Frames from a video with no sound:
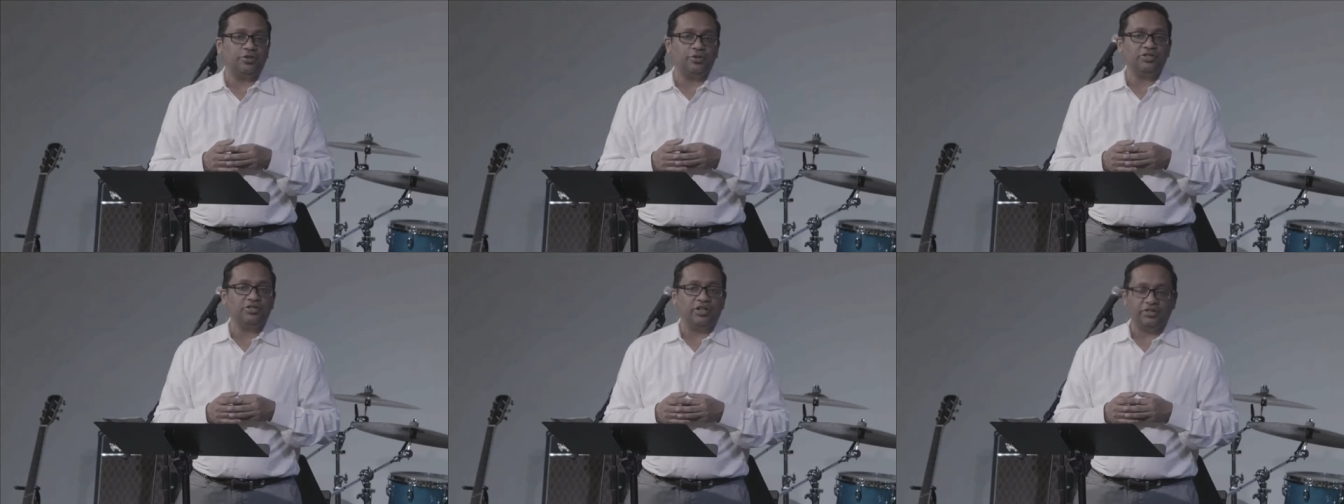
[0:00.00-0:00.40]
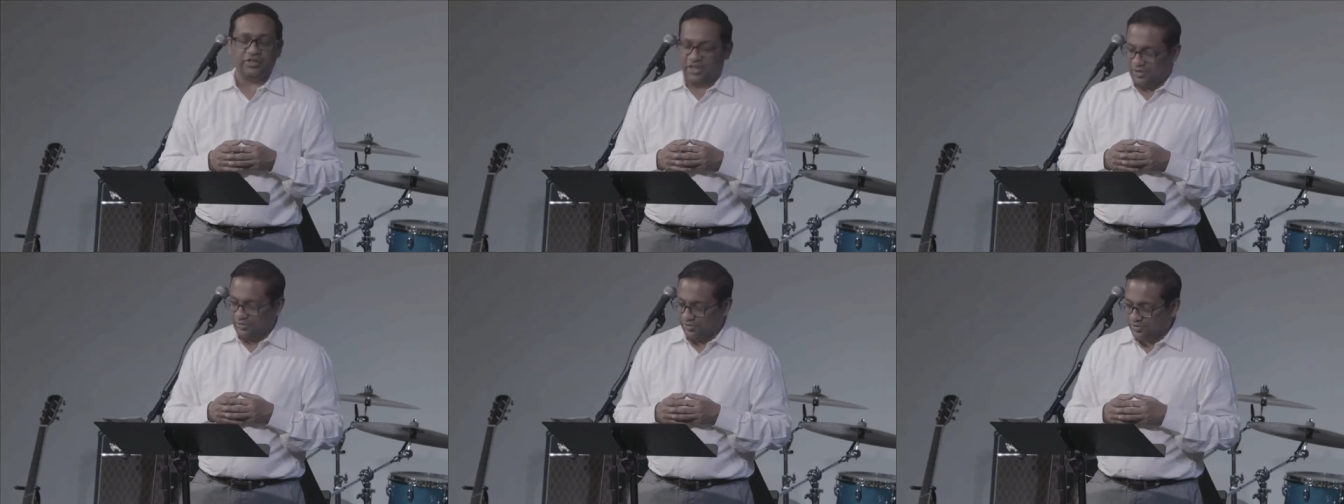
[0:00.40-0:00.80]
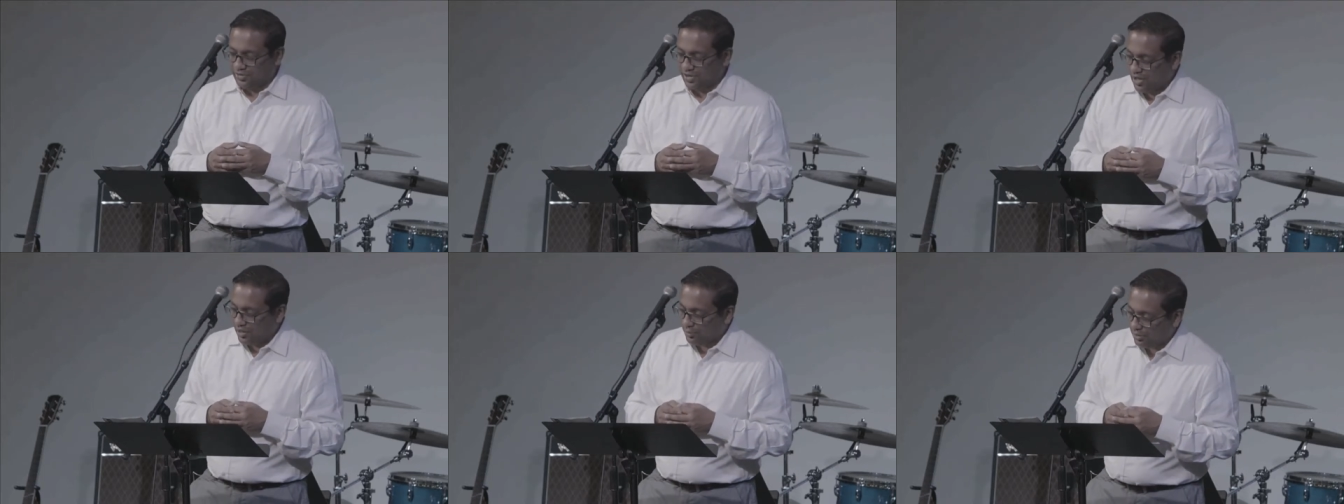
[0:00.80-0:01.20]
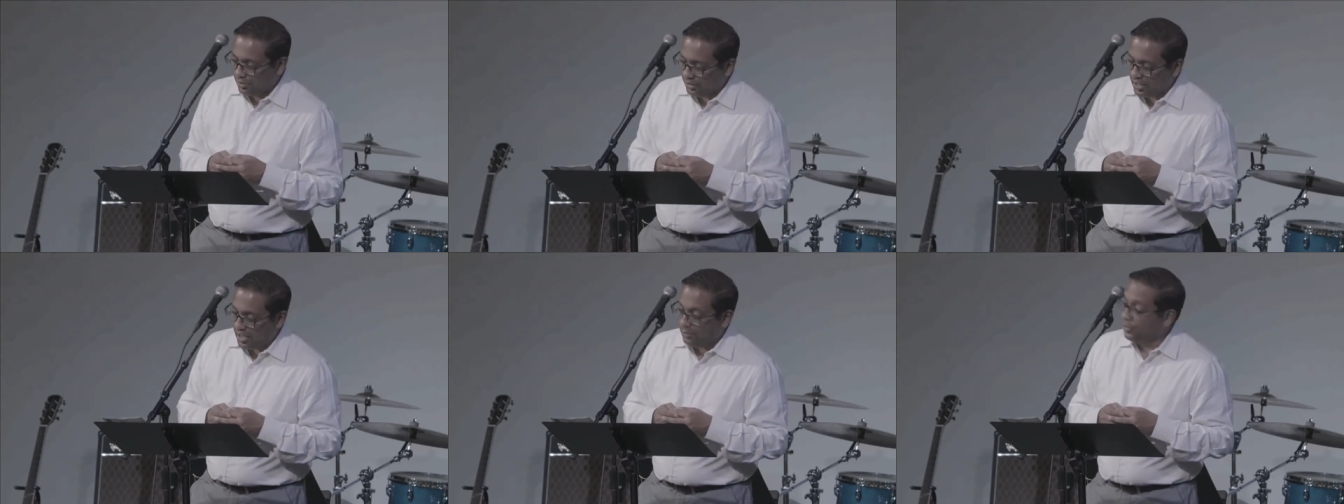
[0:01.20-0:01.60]
No Gentiles were
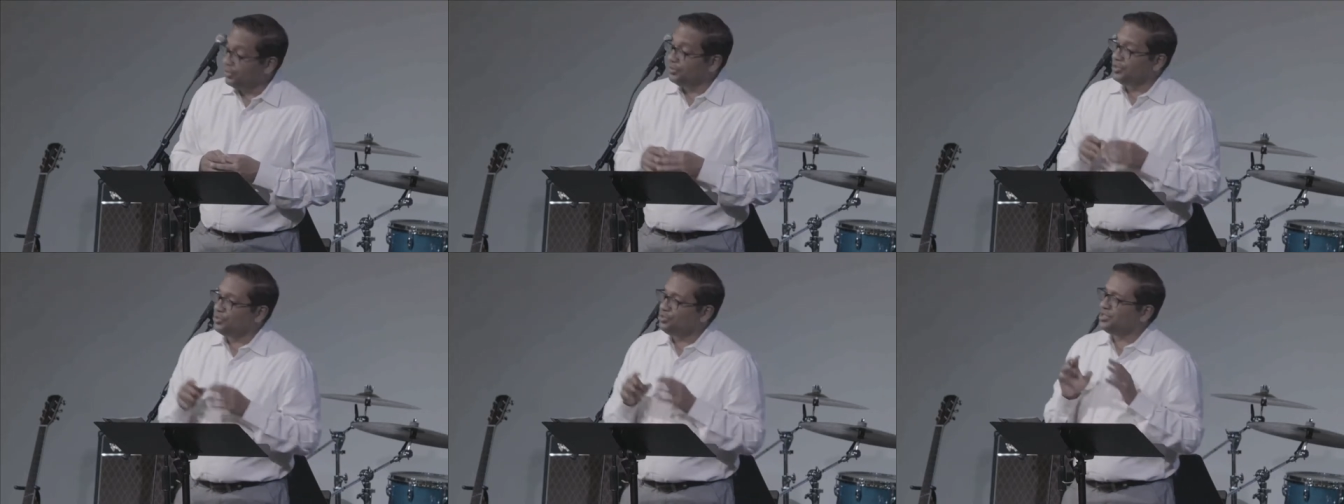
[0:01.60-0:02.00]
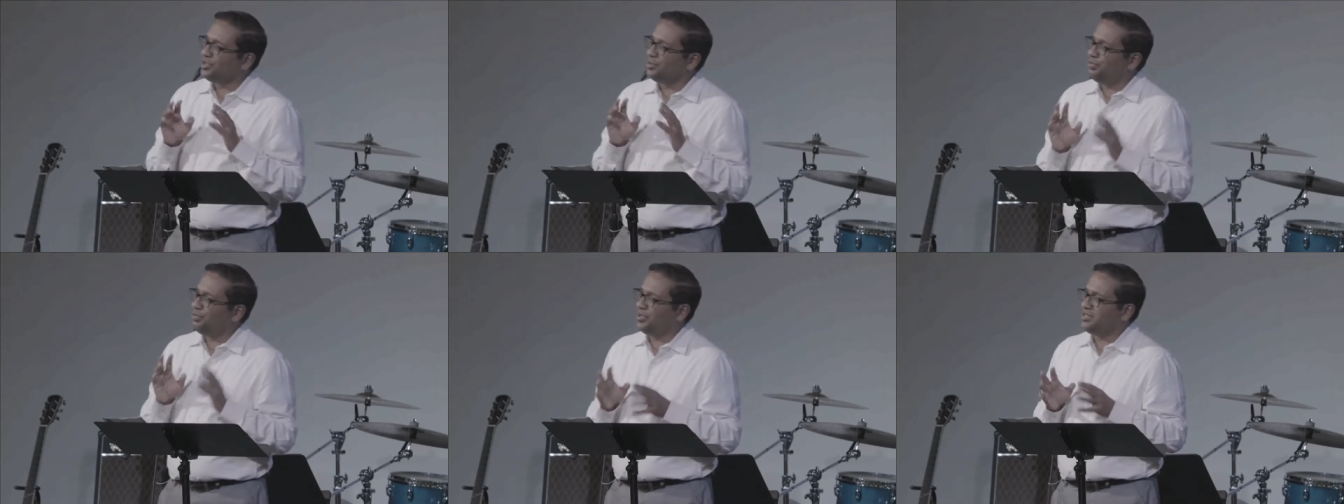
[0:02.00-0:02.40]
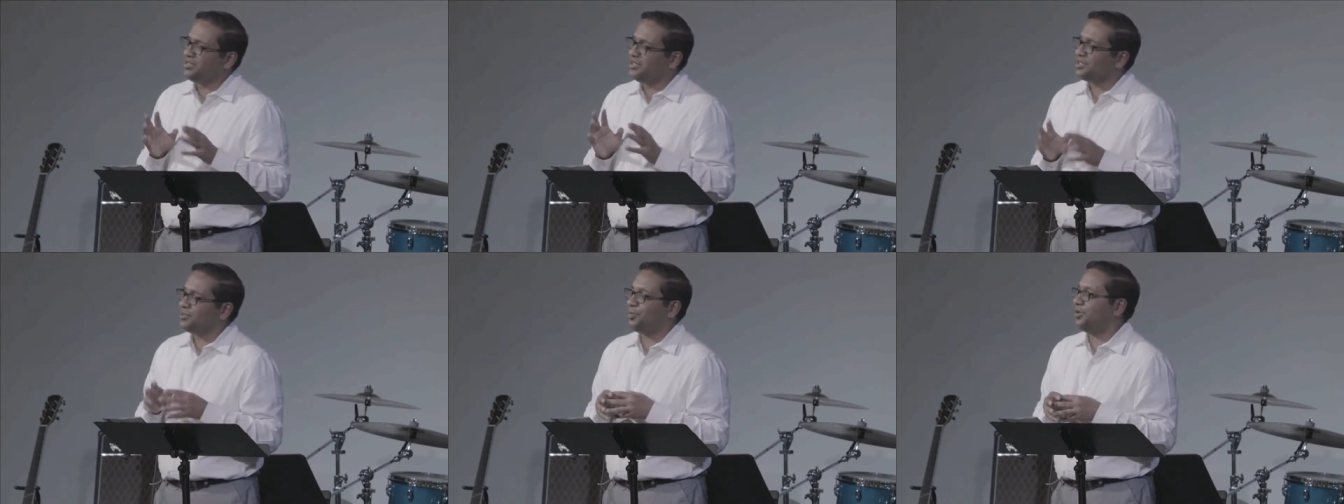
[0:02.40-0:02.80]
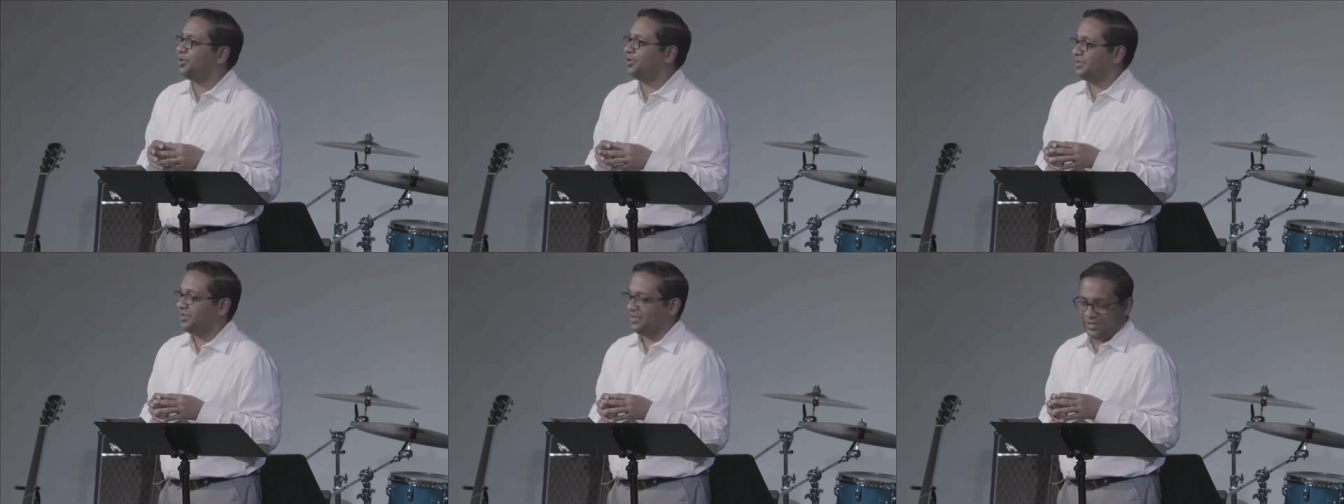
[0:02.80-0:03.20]
allowed there. This was the busiest
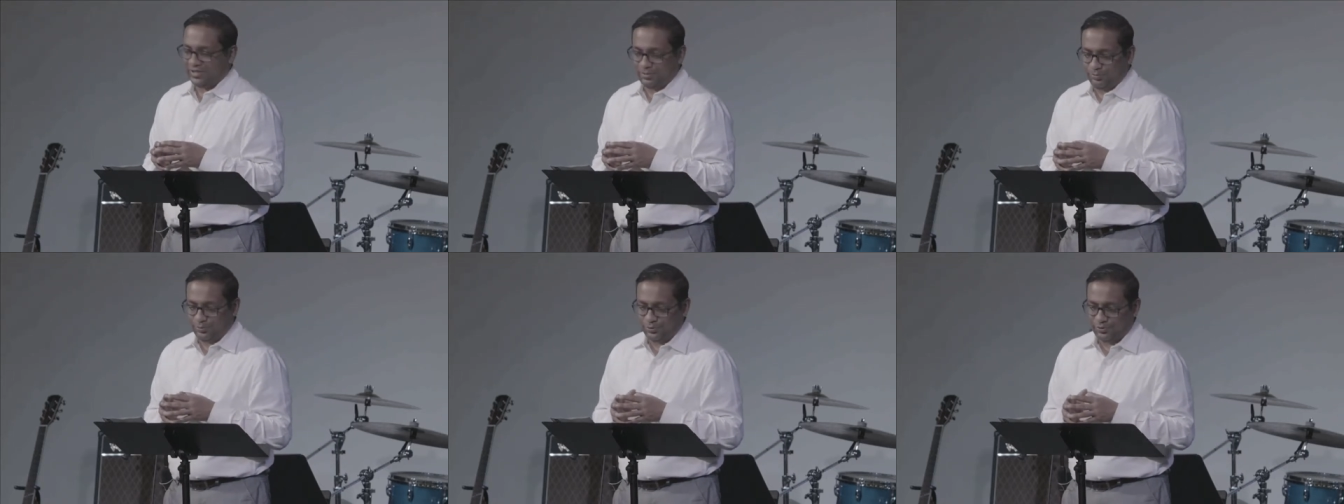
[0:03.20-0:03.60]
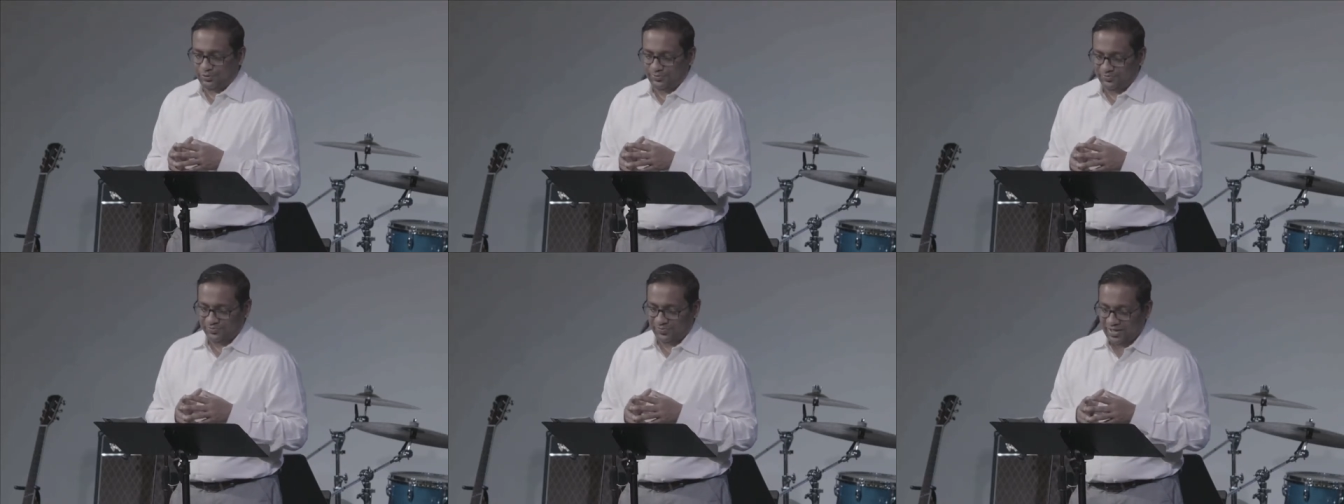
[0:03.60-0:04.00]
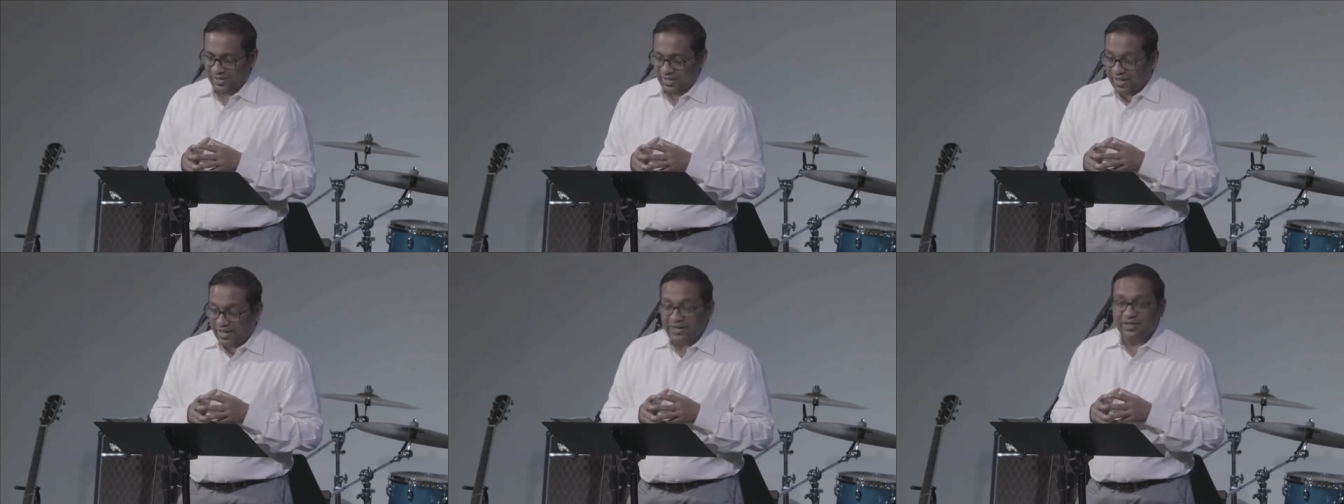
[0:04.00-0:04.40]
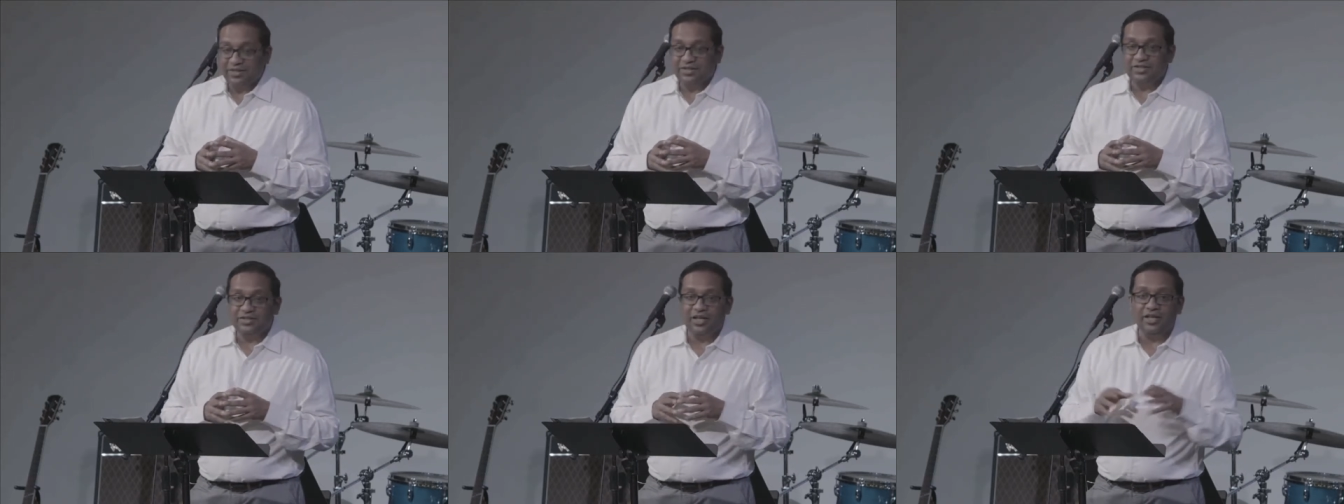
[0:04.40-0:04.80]
part of the temple, and it
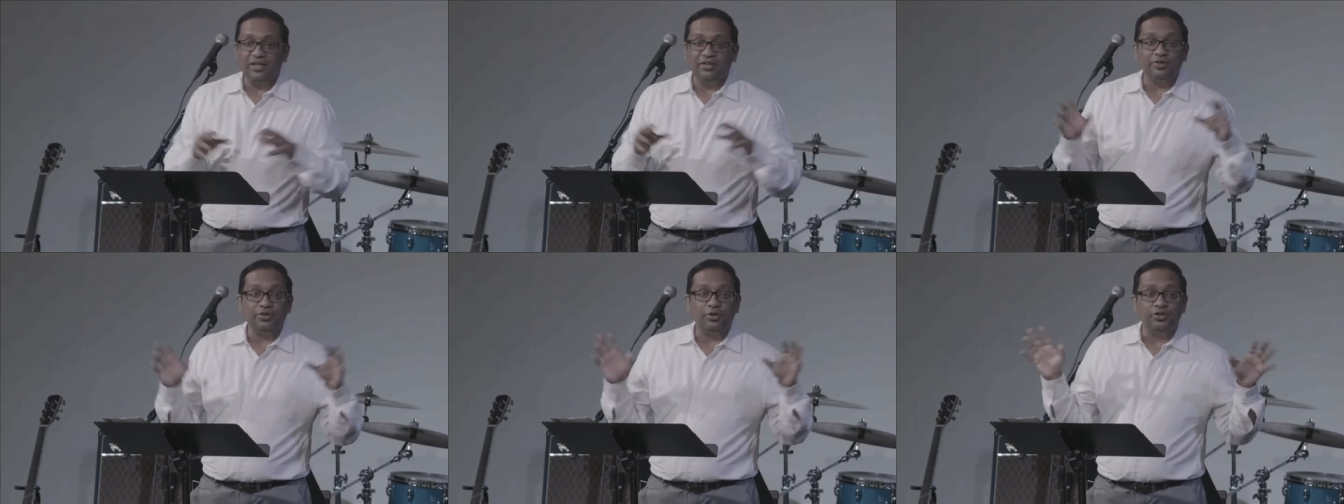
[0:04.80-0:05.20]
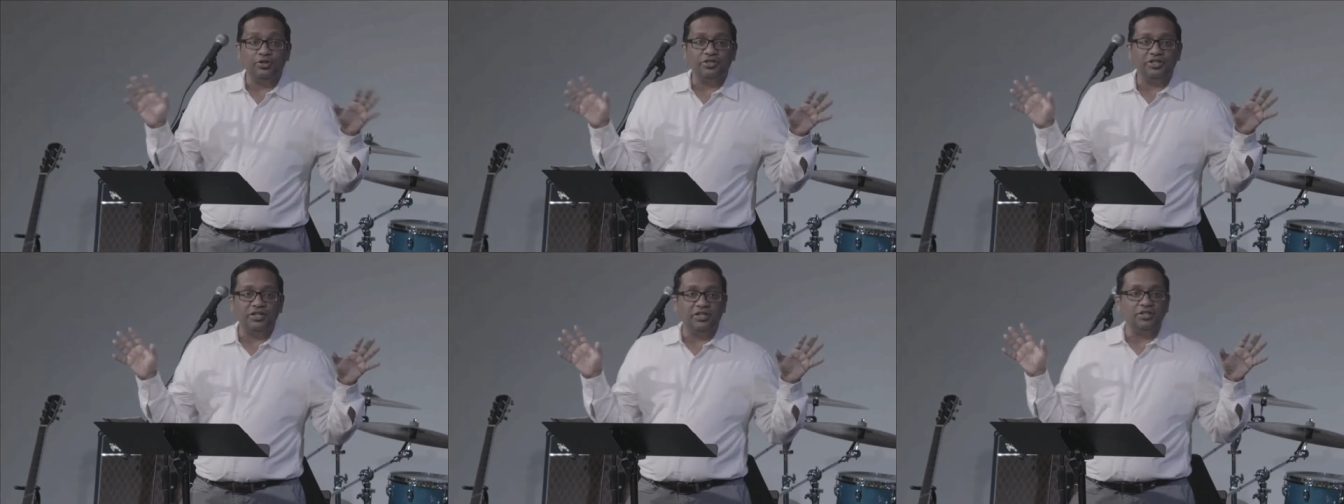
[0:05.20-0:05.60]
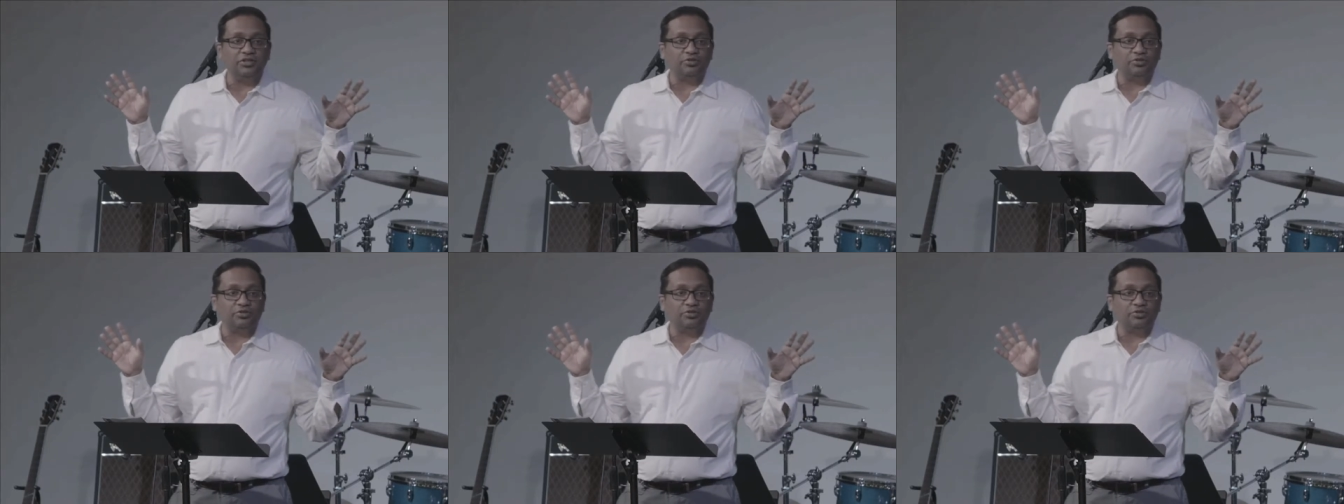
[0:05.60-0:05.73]
contained 13